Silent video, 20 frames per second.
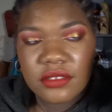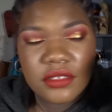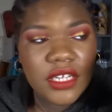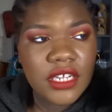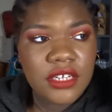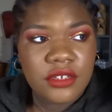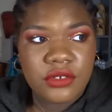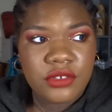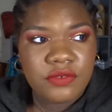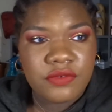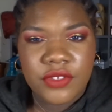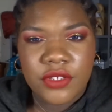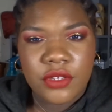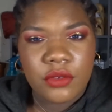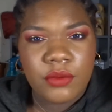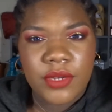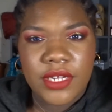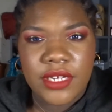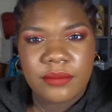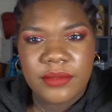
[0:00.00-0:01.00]
I don't even know
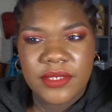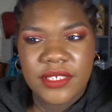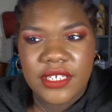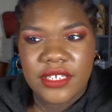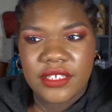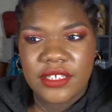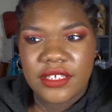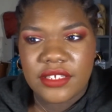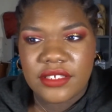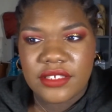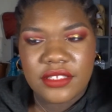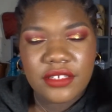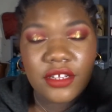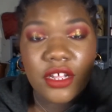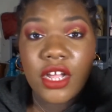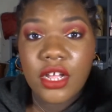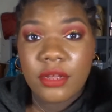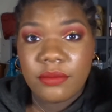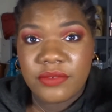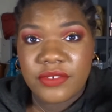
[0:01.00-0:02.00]
why I'm saying this.
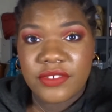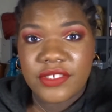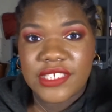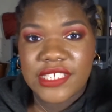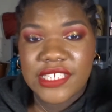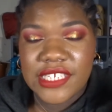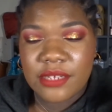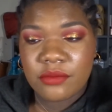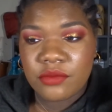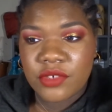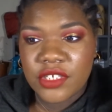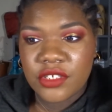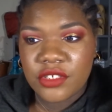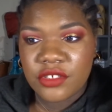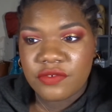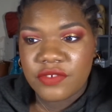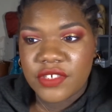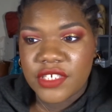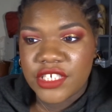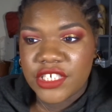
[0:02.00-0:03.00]
Obviously, I'm trying to
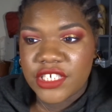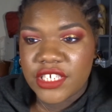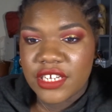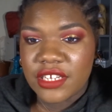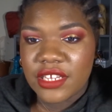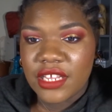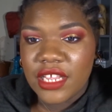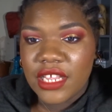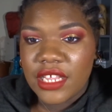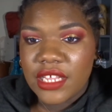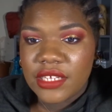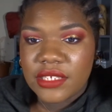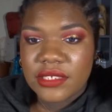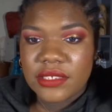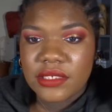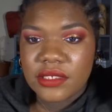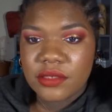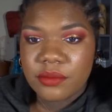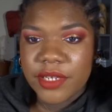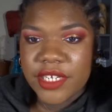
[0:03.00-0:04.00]
finish it.
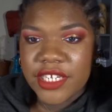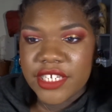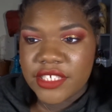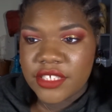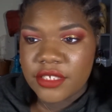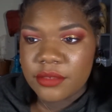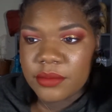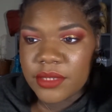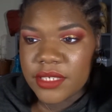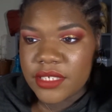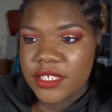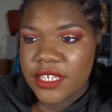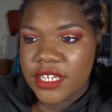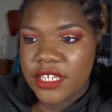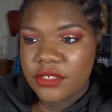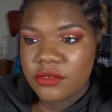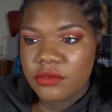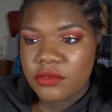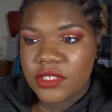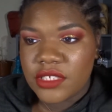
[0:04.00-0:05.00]
Since my last update, I
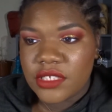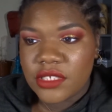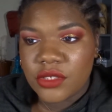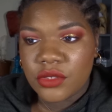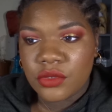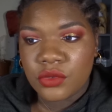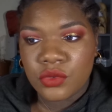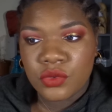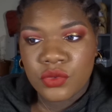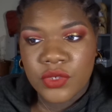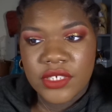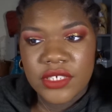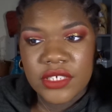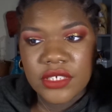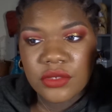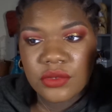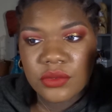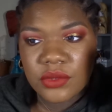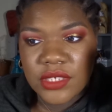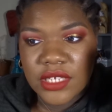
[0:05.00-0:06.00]
used it
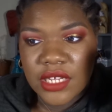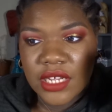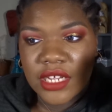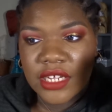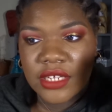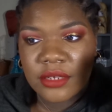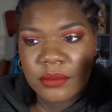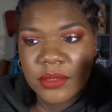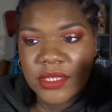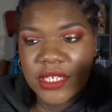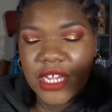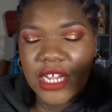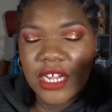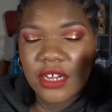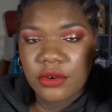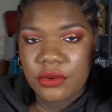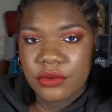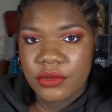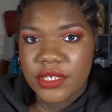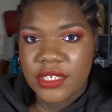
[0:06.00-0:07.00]
22 times. I
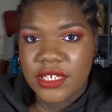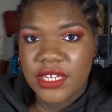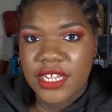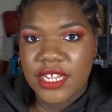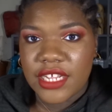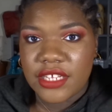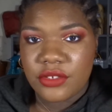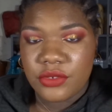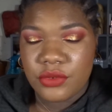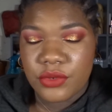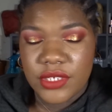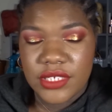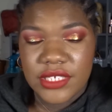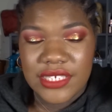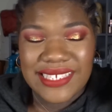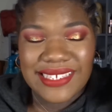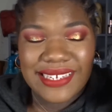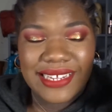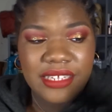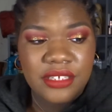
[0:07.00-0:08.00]
already had
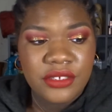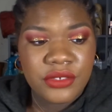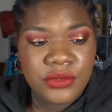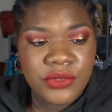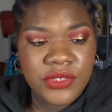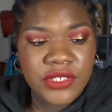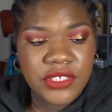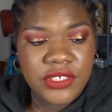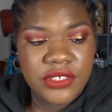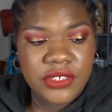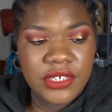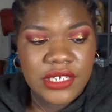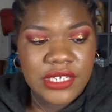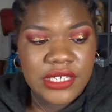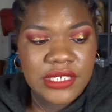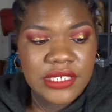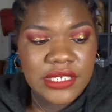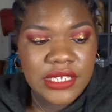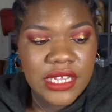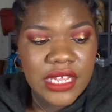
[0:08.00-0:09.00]
29 uses on
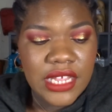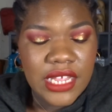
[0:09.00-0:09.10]
it.